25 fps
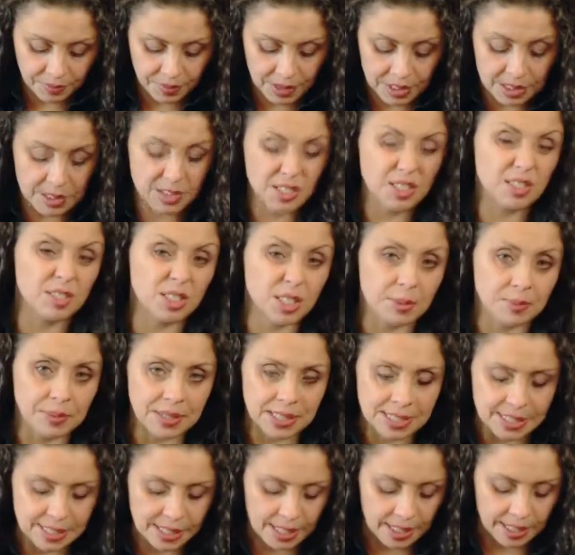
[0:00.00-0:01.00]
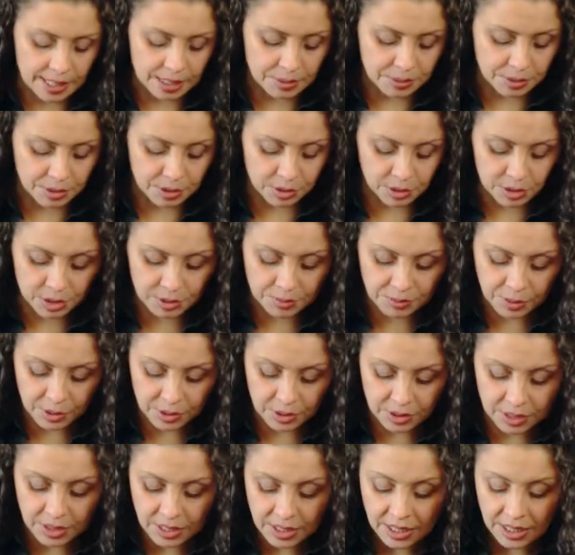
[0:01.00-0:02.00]
It's usually been dyed but not
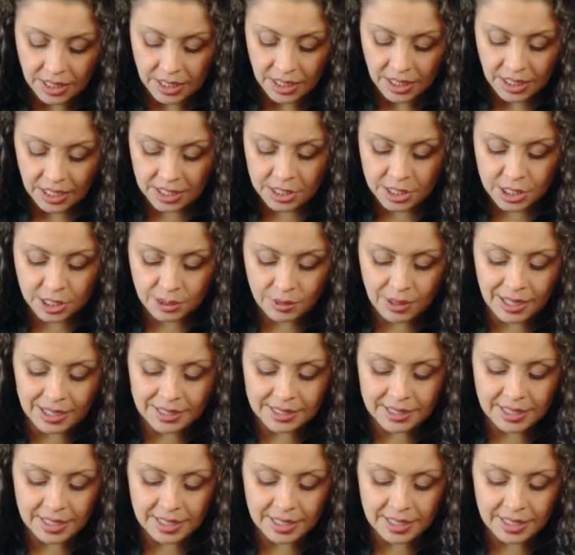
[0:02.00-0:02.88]
spun. And to add